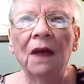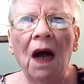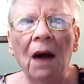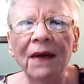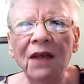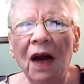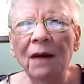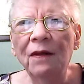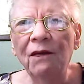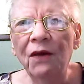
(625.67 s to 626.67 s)
How many
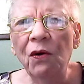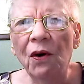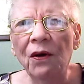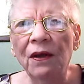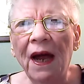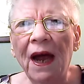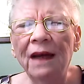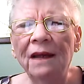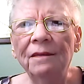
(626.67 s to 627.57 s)
times have you heard that?